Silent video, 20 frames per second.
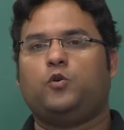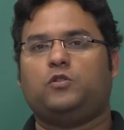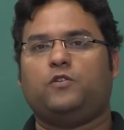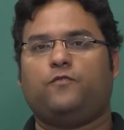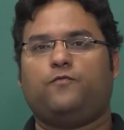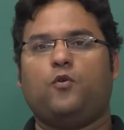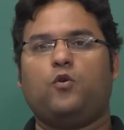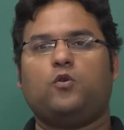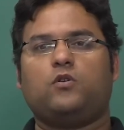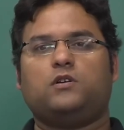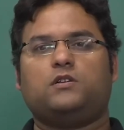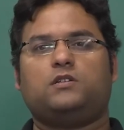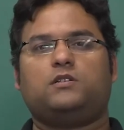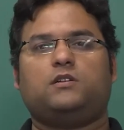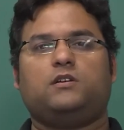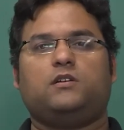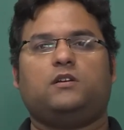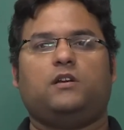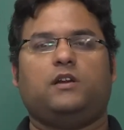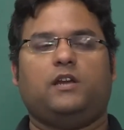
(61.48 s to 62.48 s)
the focus
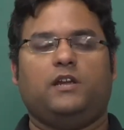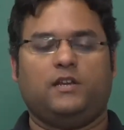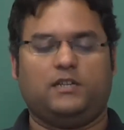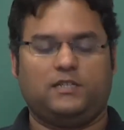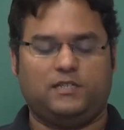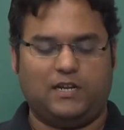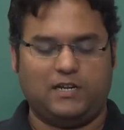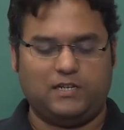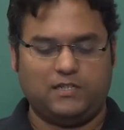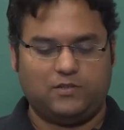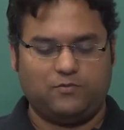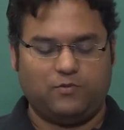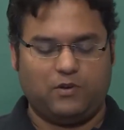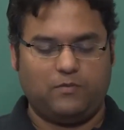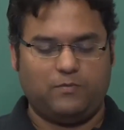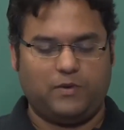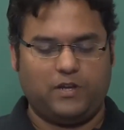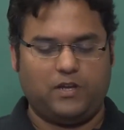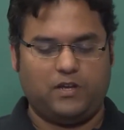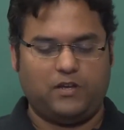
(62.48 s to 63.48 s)
in a sense will
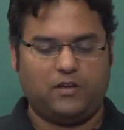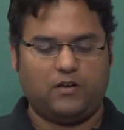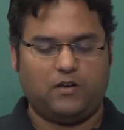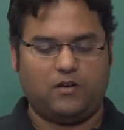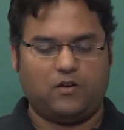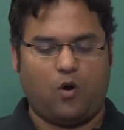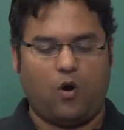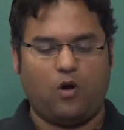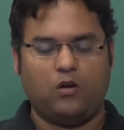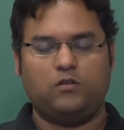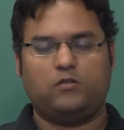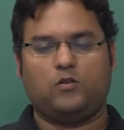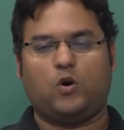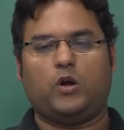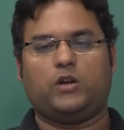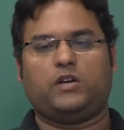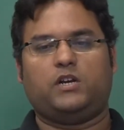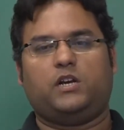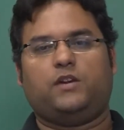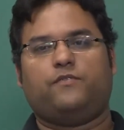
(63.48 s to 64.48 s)
be on
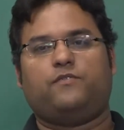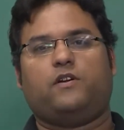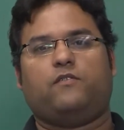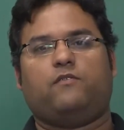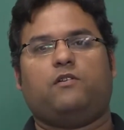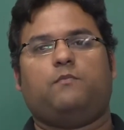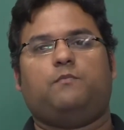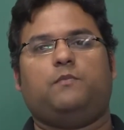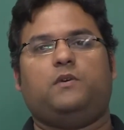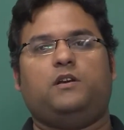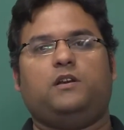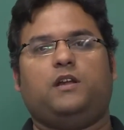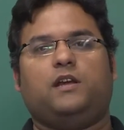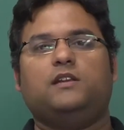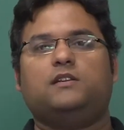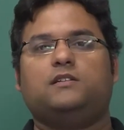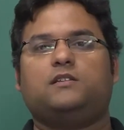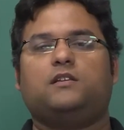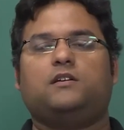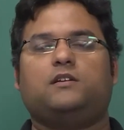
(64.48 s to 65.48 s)
cognitive development,
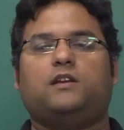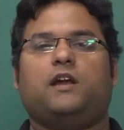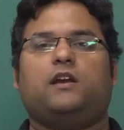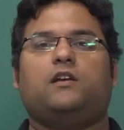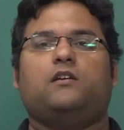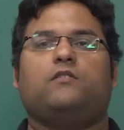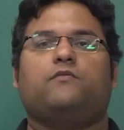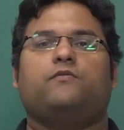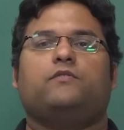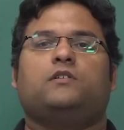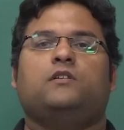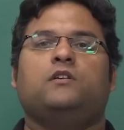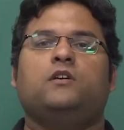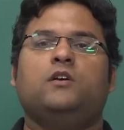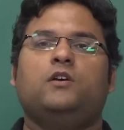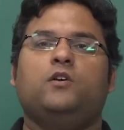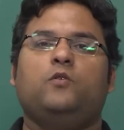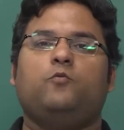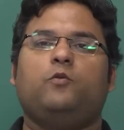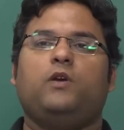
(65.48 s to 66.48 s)
hence the title of the
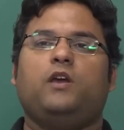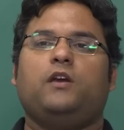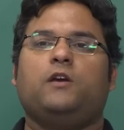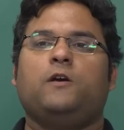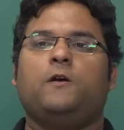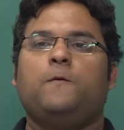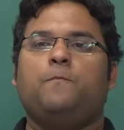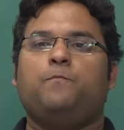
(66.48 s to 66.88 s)
week.